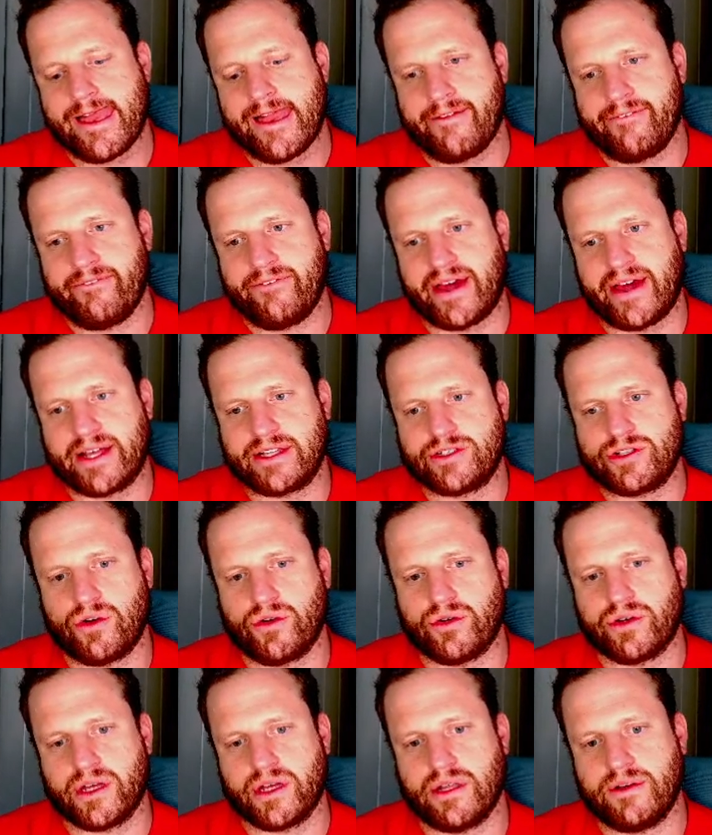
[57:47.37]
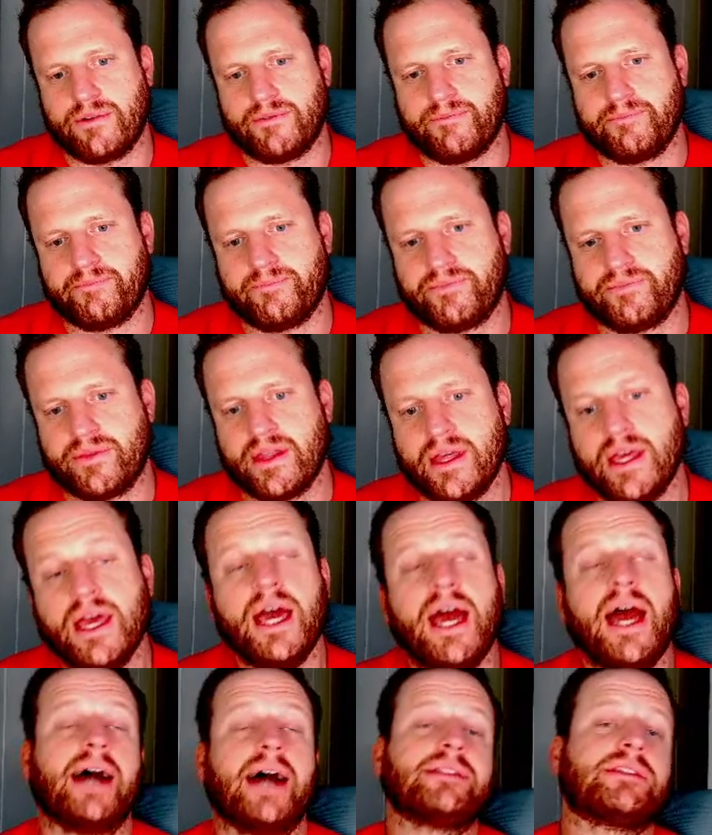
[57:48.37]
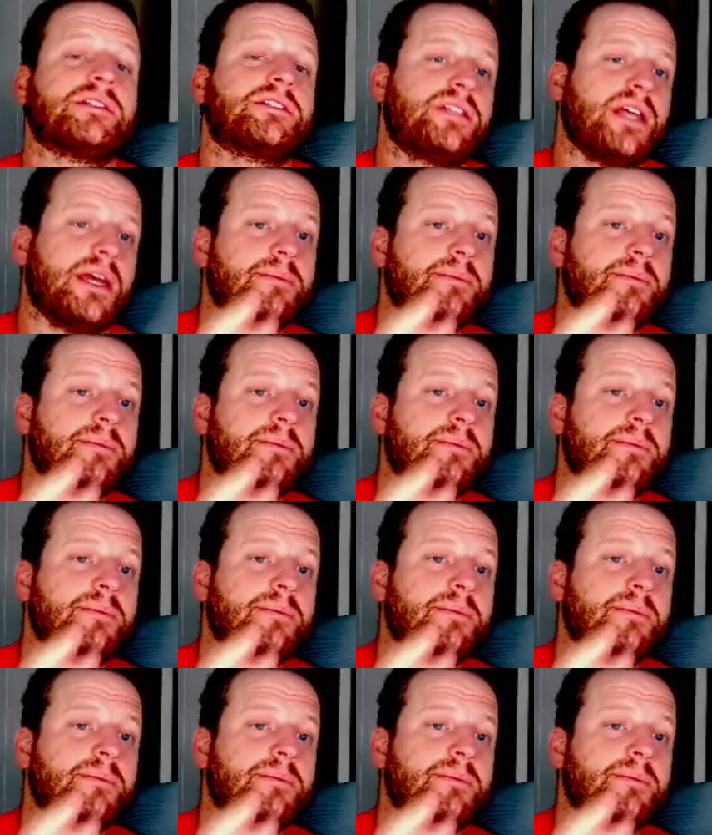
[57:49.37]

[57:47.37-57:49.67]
that token. At the same